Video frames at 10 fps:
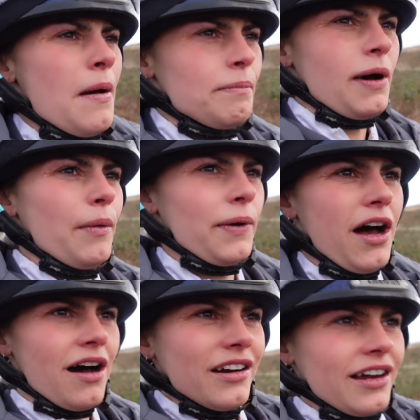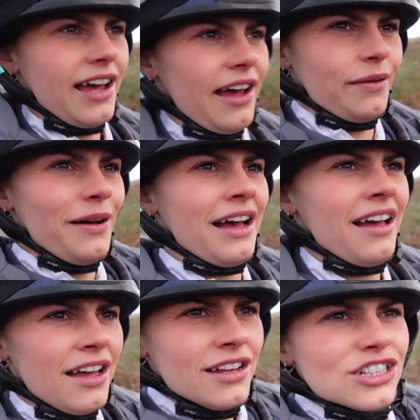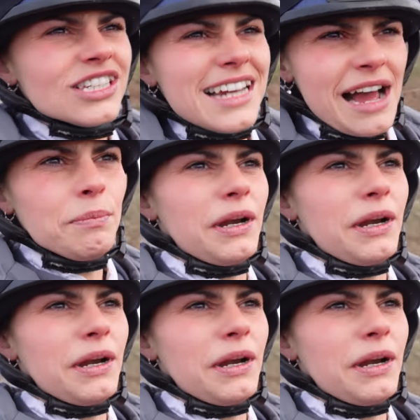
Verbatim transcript: but we are going to go just down